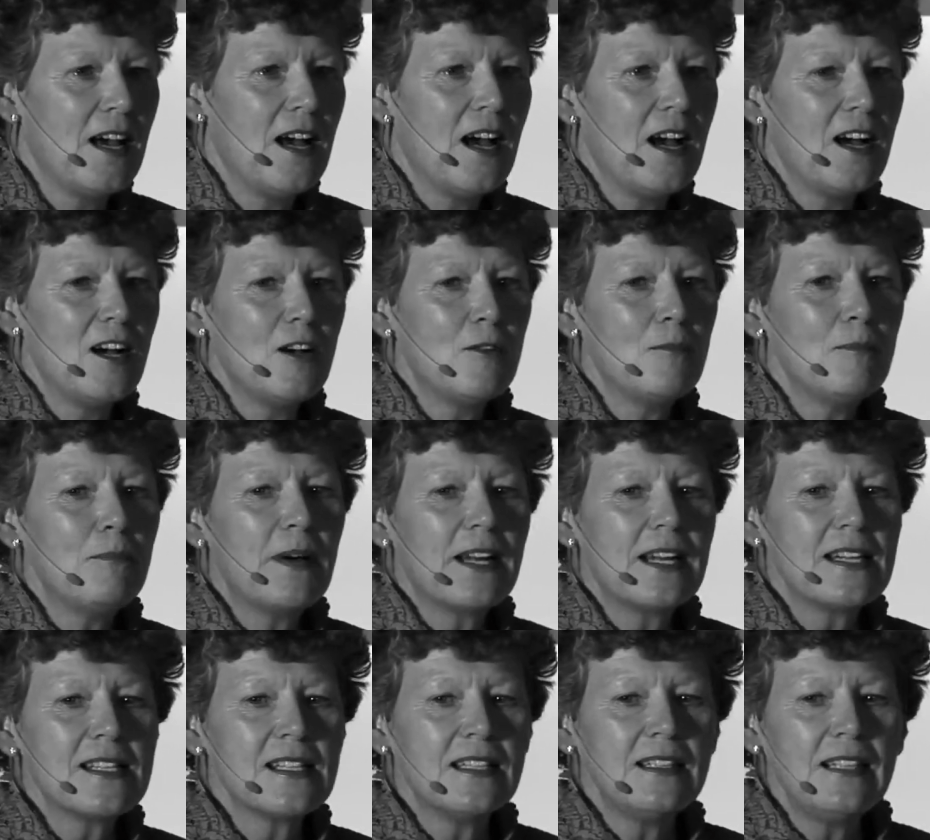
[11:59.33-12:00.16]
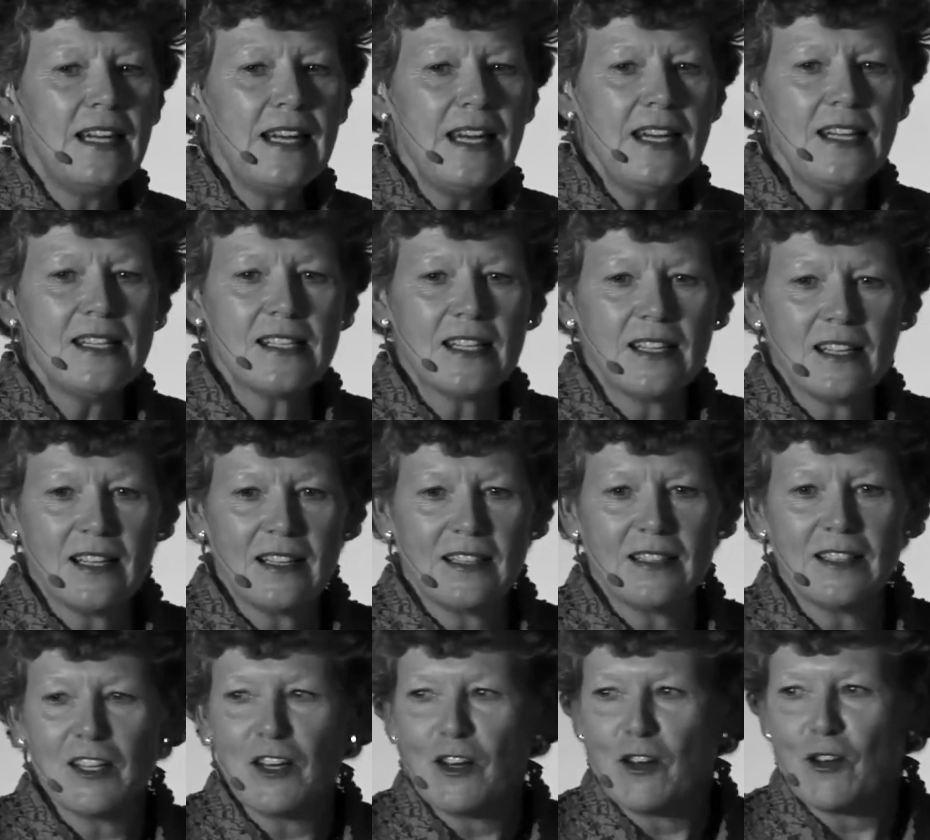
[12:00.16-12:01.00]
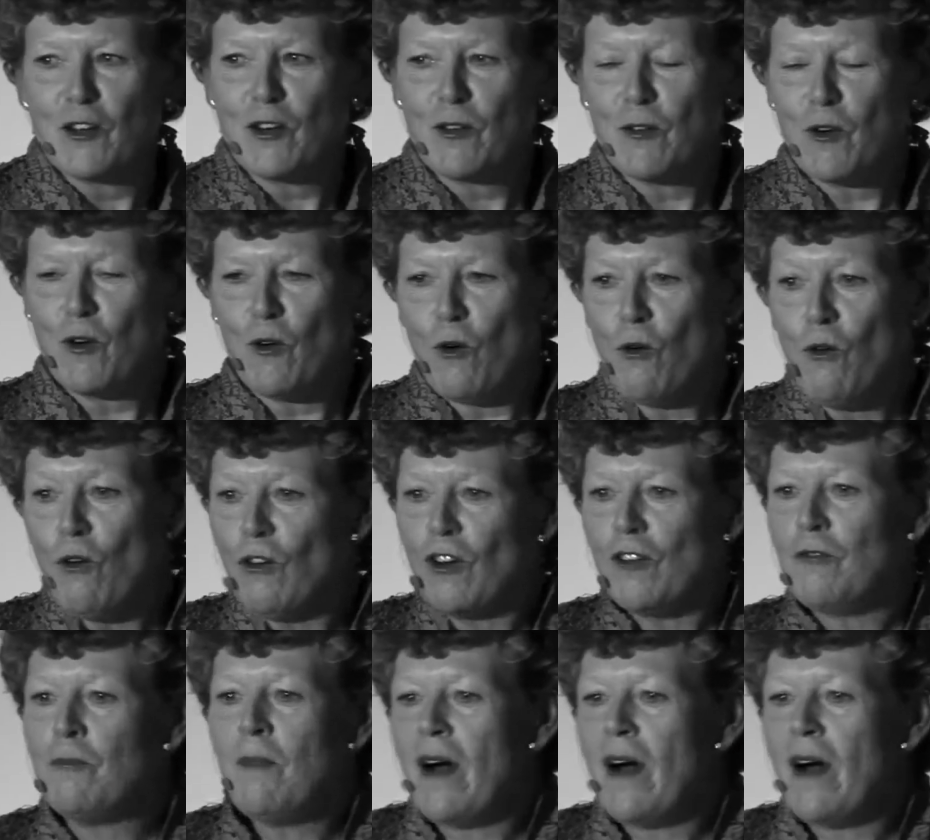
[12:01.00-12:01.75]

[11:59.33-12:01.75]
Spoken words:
But as a leader, all of